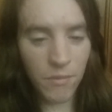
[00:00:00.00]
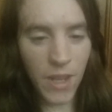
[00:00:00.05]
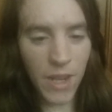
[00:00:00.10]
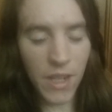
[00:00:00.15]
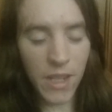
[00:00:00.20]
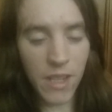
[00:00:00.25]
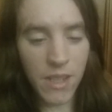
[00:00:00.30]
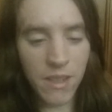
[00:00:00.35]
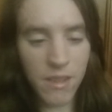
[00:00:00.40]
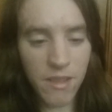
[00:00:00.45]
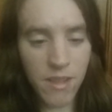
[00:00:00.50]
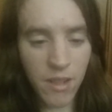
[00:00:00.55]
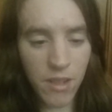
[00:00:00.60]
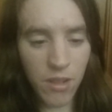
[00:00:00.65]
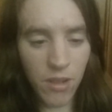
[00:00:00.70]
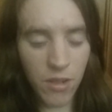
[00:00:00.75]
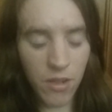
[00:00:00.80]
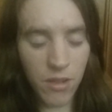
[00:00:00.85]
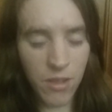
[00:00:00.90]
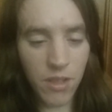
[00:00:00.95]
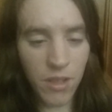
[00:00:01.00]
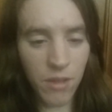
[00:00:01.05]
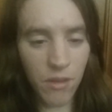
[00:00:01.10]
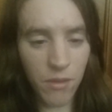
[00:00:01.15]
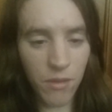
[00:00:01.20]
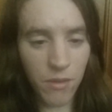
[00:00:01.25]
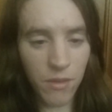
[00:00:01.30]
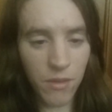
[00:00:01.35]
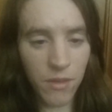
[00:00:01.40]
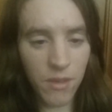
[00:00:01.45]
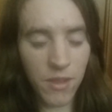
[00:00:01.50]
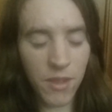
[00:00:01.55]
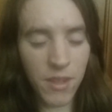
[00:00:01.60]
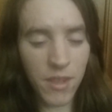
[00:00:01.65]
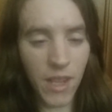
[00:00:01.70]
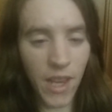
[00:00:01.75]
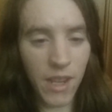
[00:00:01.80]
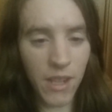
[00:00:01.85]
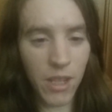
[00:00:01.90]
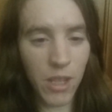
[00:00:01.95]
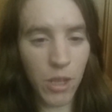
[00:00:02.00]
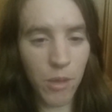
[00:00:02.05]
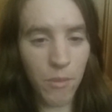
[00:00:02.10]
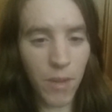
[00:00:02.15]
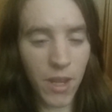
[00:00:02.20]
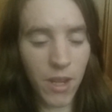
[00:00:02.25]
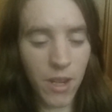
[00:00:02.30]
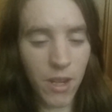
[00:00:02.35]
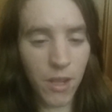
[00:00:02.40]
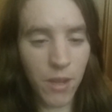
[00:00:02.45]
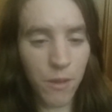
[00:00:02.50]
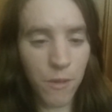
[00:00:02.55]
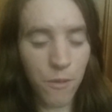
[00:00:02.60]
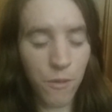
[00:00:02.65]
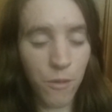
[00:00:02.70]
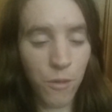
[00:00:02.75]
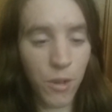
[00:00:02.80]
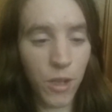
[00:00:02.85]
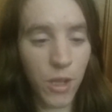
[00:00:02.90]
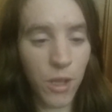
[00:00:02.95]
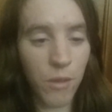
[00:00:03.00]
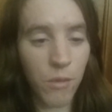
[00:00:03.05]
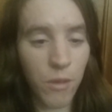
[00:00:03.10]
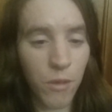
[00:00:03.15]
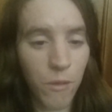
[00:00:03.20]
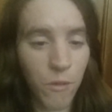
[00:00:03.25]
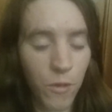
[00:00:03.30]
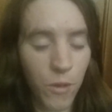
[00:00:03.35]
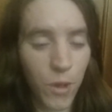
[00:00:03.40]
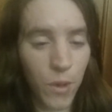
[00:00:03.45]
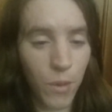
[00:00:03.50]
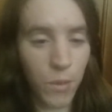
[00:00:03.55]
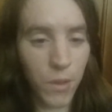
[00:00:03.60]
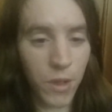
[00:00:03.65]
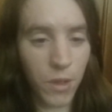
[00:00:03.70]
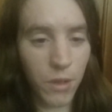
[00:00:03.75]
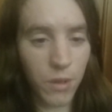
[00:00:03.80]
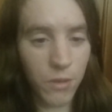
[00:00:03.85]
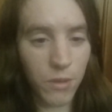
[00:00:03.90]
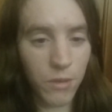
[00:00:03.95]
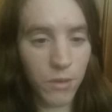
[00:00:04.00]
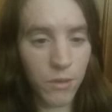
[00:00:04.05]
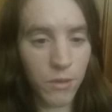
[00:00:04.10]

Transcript: and he is here to set humanity free with free will,